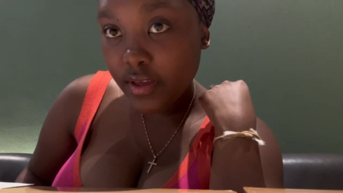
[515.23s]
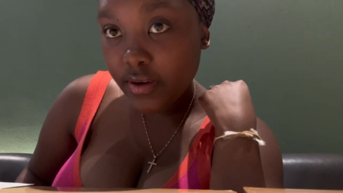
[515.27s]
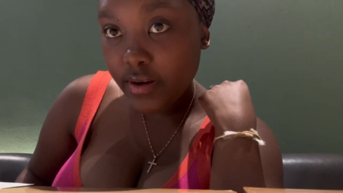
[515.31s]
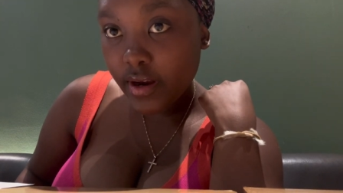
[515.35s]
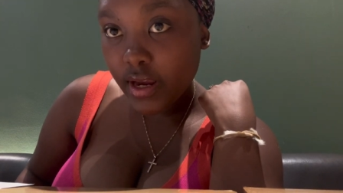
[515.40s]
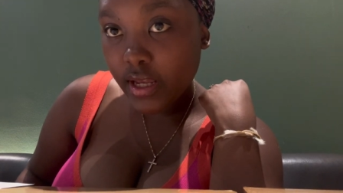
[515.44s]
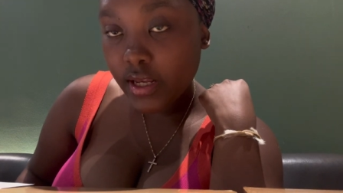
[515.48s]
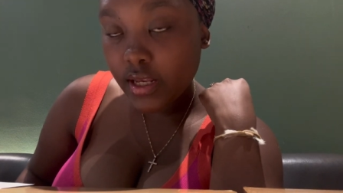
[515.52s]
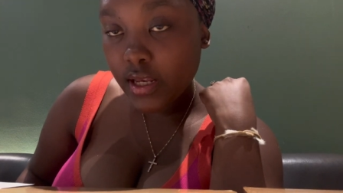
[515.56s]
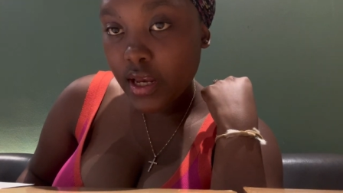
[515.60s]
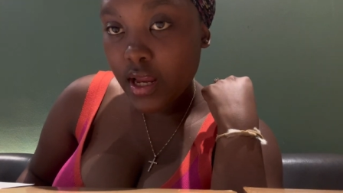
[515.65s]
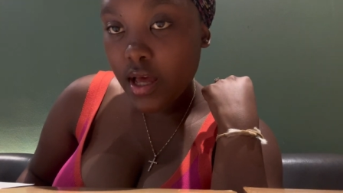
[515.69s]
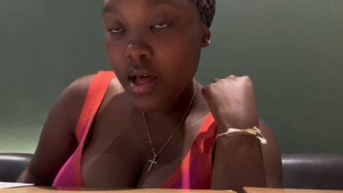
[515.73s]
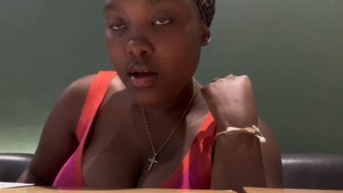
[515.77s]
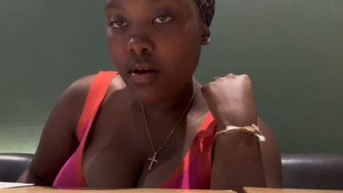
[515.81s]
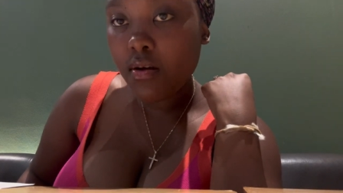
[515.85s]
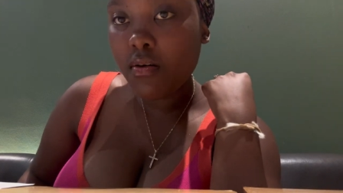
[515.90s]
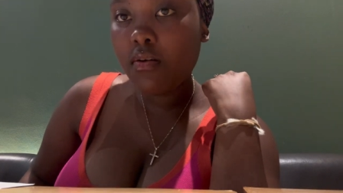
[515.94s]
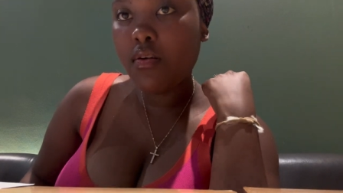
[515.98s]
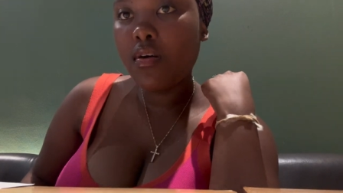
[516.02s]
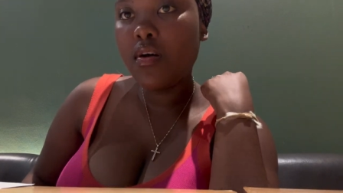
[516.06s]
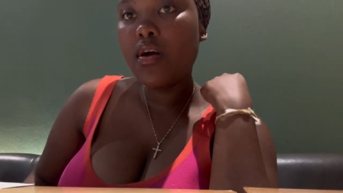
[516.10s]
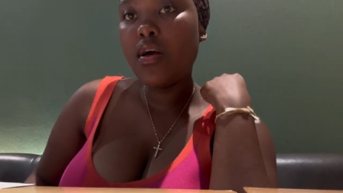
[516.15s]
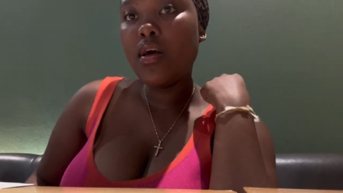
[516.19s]
Better yet, with
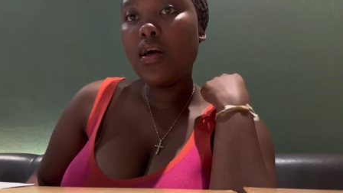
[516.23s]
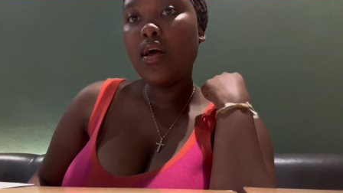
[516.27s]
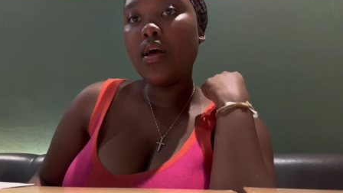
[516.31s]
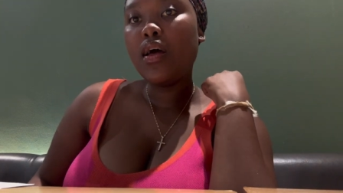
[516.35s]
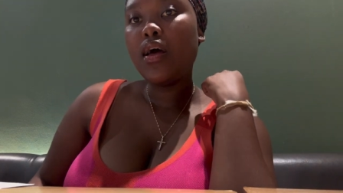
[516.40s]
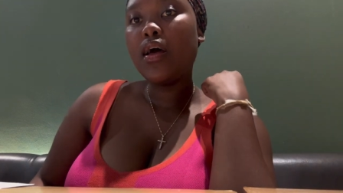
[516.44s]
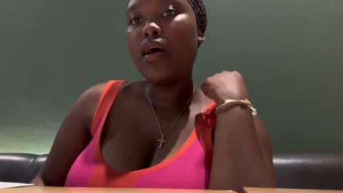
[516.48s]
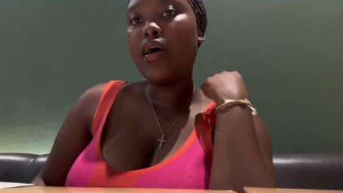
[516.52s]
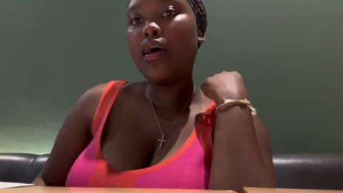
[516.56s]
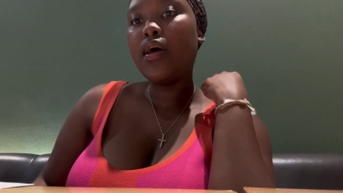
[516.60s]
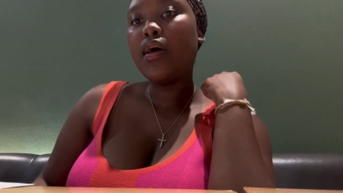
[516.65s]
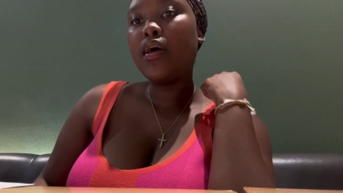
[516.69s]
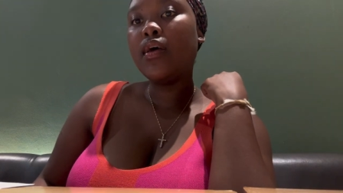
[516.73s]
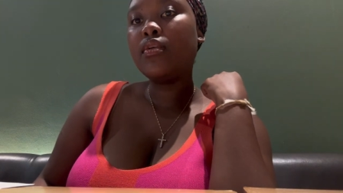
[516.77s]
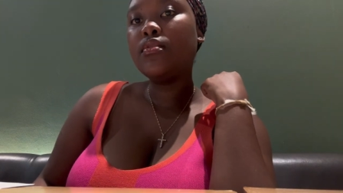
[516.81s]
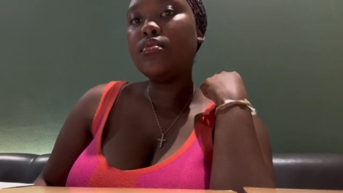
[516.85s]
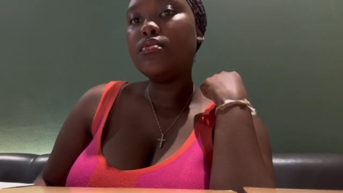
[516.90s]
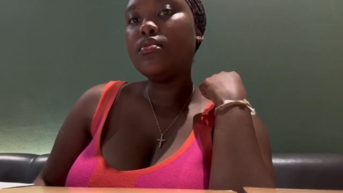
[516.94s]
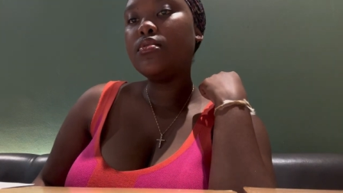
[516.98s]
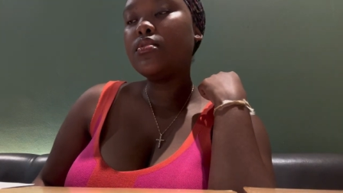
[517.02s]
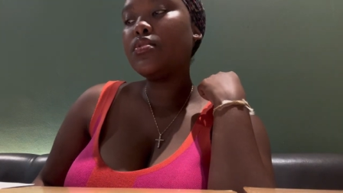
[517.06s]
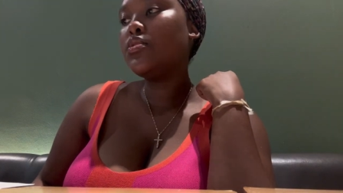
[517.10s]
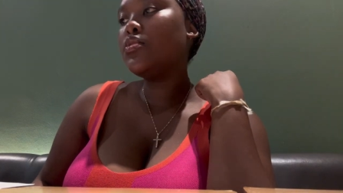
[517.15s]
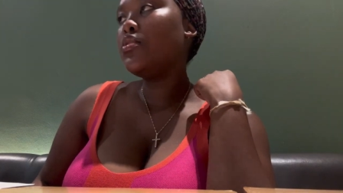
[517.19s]
your friends in there.
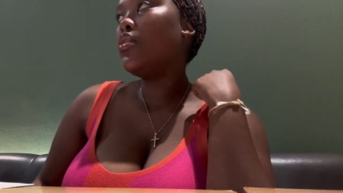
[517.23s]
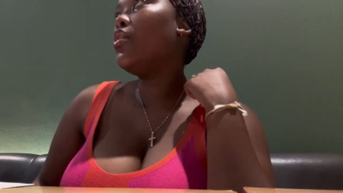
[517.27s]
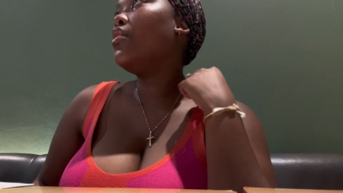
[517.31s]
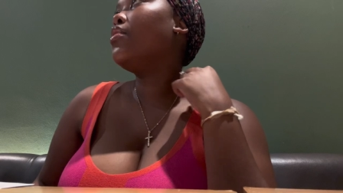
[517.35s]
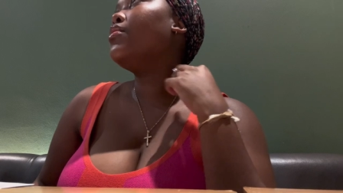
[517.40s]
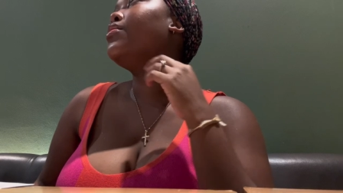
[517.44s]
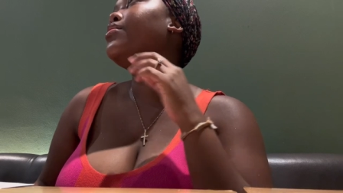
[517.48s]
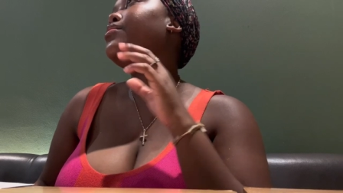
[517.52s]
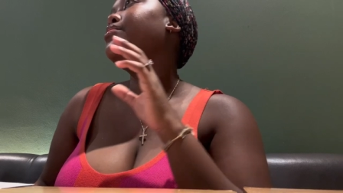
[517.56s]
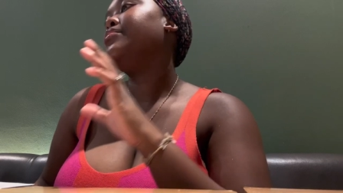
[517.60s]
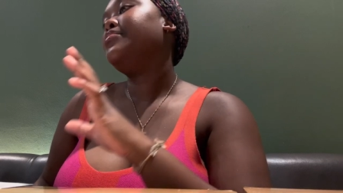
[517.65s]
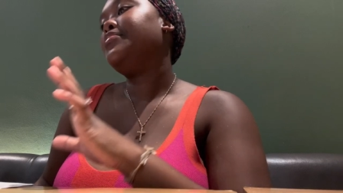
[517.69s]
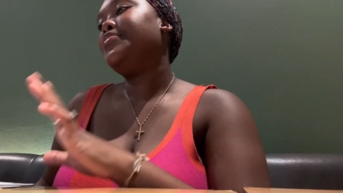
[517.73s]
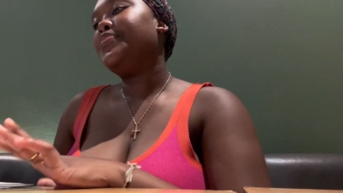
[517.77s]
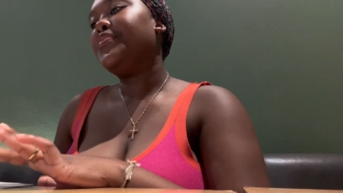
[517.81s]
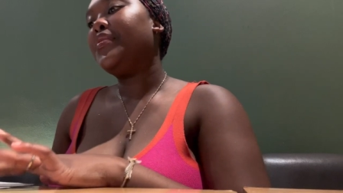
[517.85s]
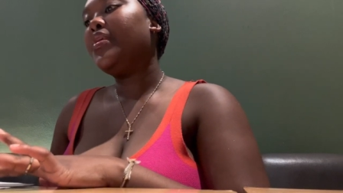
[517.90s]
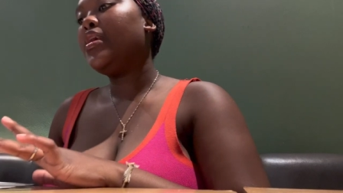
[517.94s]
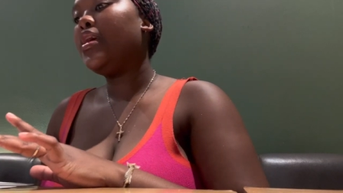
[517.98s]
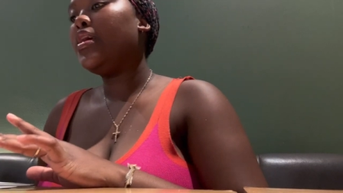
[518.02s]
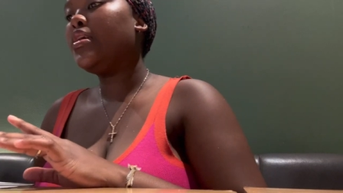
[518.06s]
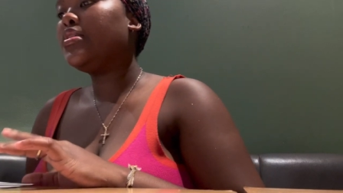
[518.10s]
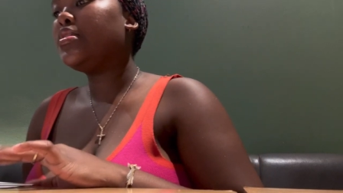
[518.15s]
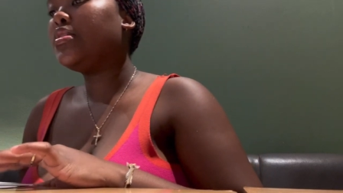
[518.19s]
I really wanna
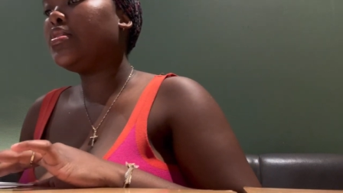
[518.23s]
know you.